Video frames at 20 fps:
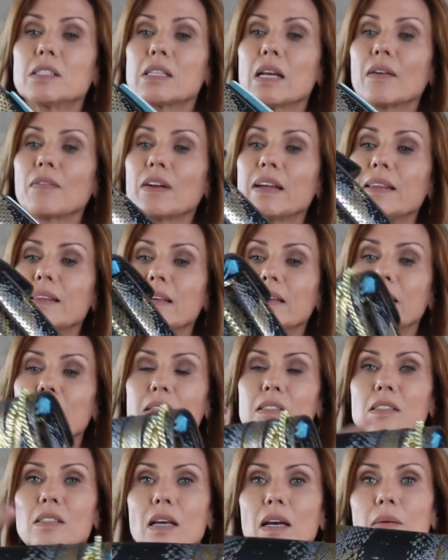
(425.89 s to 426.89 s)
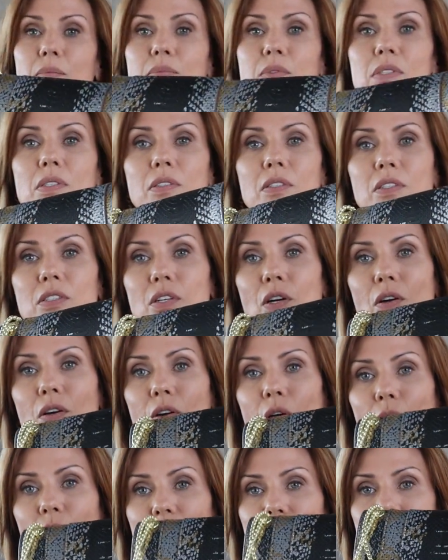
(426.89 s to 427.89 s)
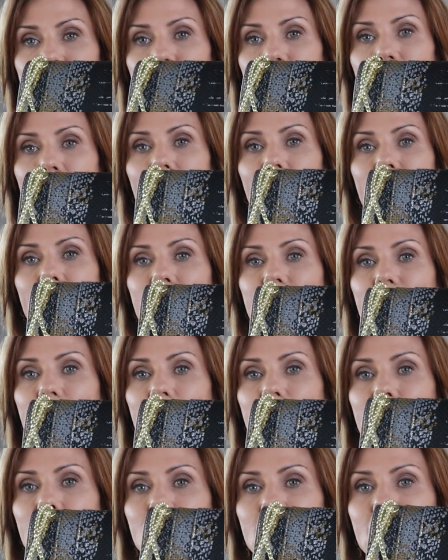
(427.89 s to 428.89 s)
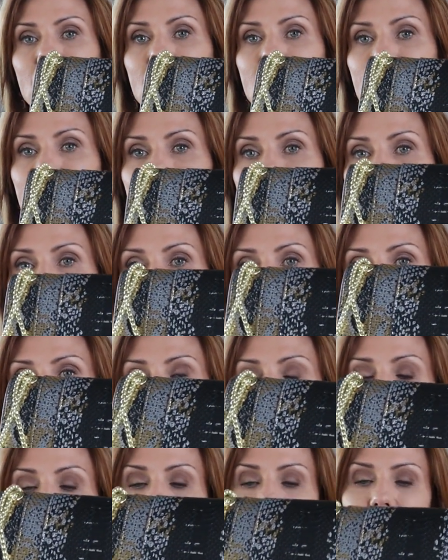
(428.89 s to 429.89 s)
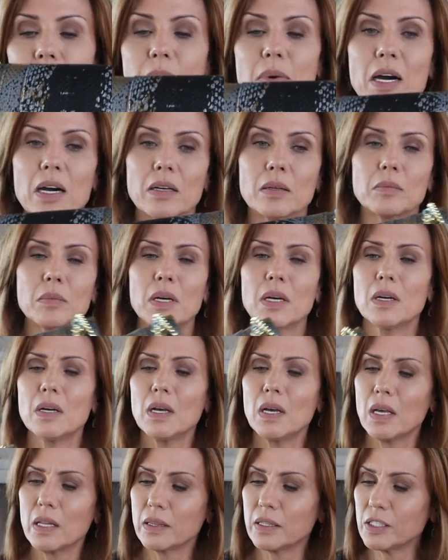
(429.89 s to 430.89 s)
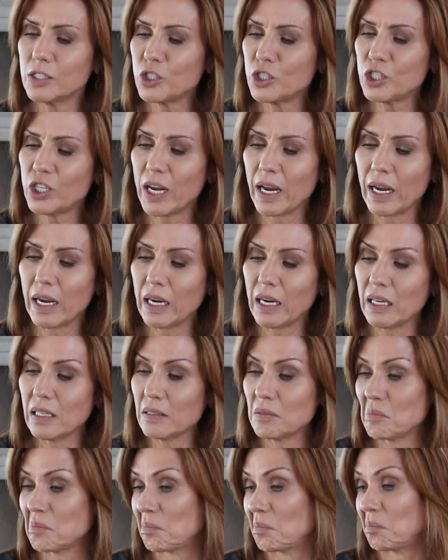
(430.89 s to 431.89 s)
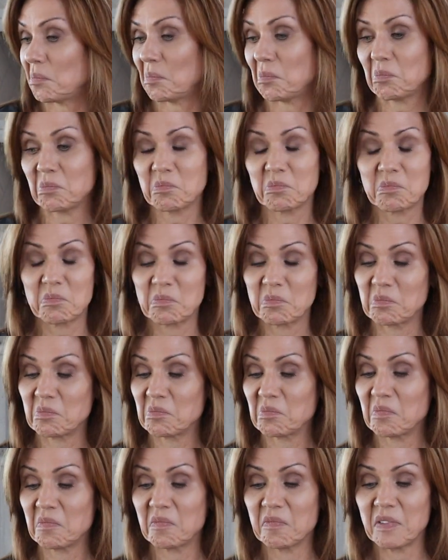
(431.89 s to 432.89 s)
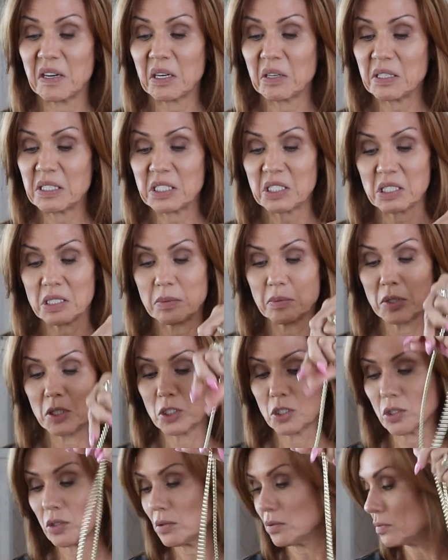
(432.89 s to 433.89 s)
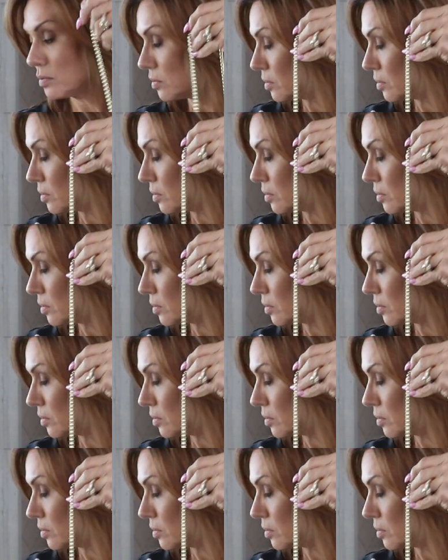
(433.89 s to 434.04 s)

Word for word: it's everything except you don't, of course, don't have bulgari down here on the bottom. The chain, very similar.